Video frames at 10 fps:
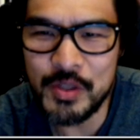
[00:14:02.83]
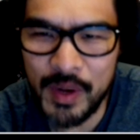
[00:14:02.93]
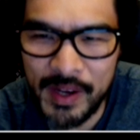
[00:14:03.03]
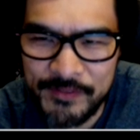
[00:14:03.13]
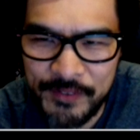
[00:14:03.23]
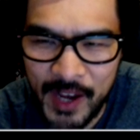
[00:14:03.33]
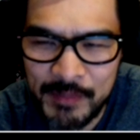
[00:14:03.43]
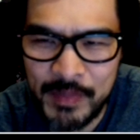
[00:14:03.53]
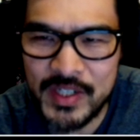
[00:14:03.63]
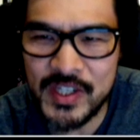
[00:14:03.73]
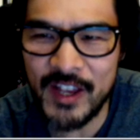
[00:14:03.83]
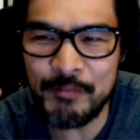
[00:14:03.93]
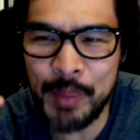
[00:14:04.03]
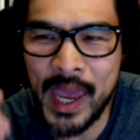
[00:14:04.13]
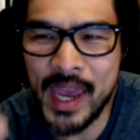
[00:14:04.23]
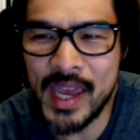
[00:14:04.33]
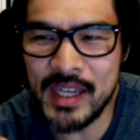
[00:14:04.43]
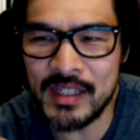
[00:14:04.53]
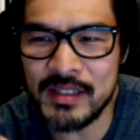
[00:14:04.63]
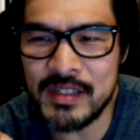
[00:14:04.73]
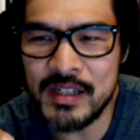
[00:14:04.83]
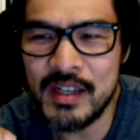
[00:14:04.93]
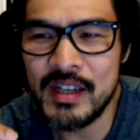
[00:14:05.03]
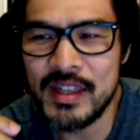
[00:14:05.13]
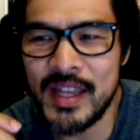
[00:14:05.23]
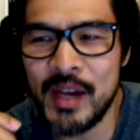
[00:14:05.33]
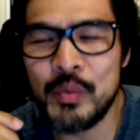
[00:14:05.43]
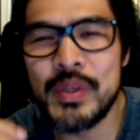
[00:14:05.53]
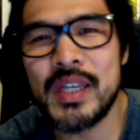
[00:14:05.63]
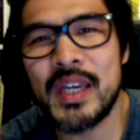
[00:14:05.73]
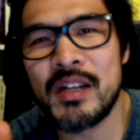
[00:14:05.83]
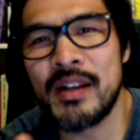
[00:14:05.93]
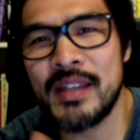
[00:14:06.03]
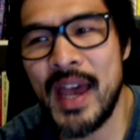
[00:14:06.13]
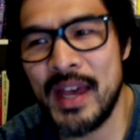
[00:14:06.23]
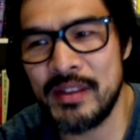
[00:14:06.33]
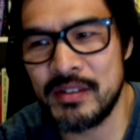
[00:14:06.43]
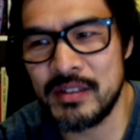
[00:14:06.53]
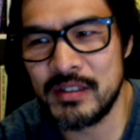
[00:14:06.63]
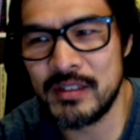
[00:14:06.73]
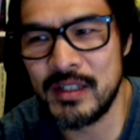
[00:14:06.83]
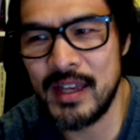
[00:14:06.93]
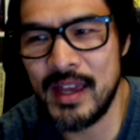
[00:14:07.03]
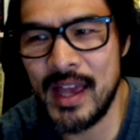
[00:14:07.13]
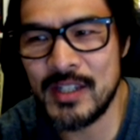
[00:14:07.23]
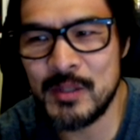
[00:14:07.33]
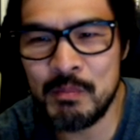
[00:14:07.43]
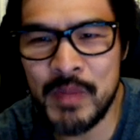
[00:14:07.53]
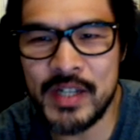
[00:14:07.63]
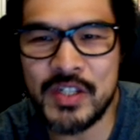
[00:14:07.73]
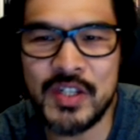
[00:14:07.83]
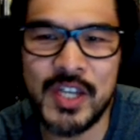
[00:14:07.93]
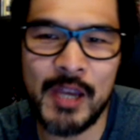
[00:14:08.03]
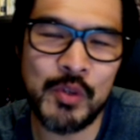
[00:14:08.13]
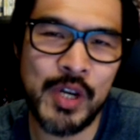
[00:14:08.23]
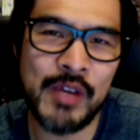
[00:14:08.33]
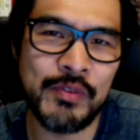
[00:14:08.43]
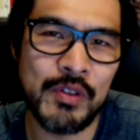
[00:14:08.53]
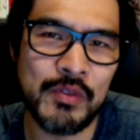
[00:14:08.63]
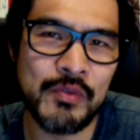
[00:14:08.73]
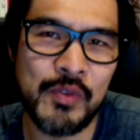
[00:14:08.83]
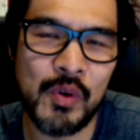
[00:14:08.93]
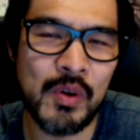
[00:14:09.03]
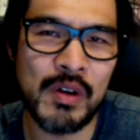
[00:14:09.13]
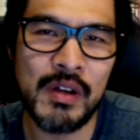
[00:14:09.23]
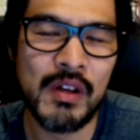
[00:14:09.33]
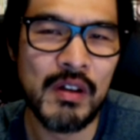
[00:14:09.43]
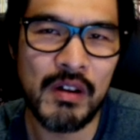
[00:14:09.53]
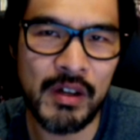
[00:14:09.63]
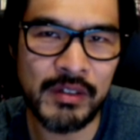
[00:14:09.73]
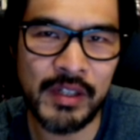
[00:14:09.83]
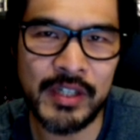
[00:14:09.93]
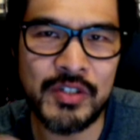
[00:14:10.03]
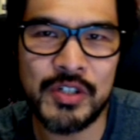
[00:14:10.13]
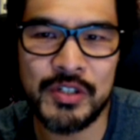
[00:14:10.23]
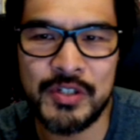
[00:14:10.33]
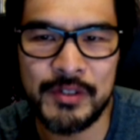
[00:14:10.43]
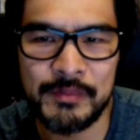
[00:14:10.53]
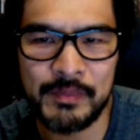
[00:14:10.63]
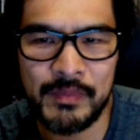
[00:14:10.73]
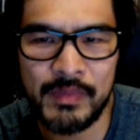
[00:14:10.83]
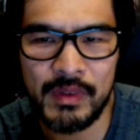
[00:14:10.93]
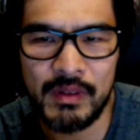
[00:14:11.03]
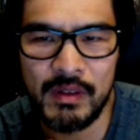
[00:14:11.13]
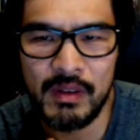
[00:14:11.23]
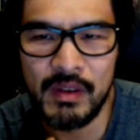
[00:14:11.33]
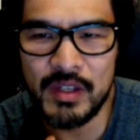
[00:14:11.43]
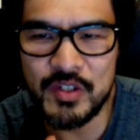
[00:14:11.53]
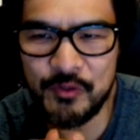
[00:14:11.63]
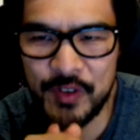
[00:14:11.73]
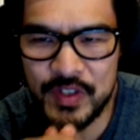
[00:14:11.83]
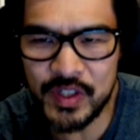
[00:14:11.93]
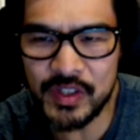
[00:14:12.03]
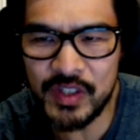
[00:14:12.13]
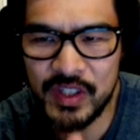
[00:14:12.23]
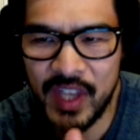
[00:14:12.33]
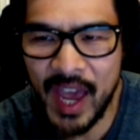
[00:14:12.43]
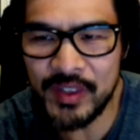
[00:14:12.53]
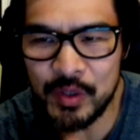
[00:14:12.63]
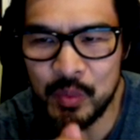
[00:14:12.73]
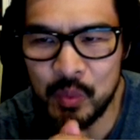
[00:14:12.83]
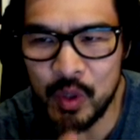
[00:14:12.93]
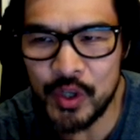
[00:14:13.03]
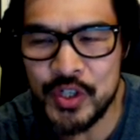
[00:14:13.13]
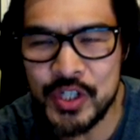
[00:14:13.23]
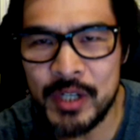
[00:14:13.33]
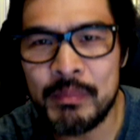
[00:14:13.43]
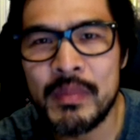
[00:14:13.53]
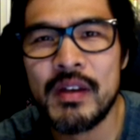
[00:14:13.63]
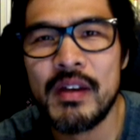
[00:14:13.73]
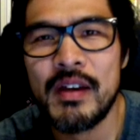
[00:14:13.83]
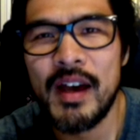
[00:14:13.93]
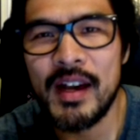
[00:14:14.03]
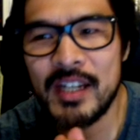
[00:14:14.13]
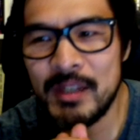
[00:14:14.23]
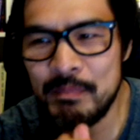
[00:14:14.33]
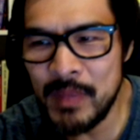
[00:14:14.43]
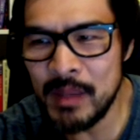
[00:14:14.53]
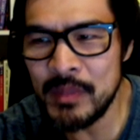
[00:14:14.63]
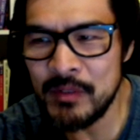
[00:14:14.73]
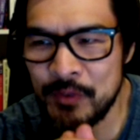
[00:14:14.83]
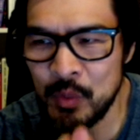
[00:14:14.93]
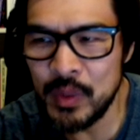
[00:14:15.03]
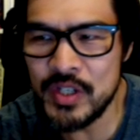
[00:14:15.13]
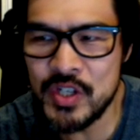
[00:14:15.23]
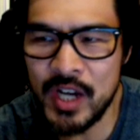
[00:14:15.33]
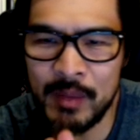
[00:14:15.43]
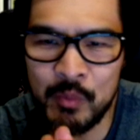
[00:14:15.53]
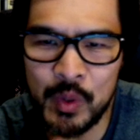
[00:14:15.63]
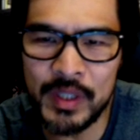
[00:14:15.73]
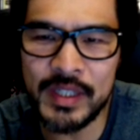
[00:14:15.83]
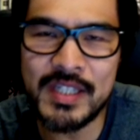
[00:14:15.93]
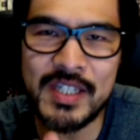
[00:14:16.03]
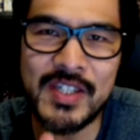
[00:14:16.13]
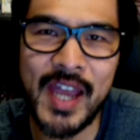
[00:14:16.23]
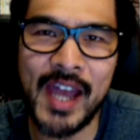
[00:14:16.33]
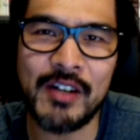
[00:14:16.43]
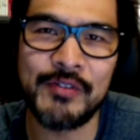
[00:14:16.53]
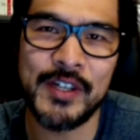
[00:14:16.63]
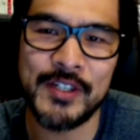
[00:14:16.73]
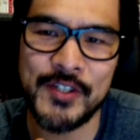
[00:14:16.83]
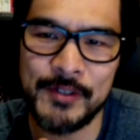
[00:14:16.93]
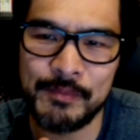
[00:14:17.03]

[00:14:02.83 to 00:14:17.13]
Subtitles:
I find myself pained that we cannot gather, as much as I am grateful for online church? Is physically gathered worship a commitment for which I'm willing to sacrifice?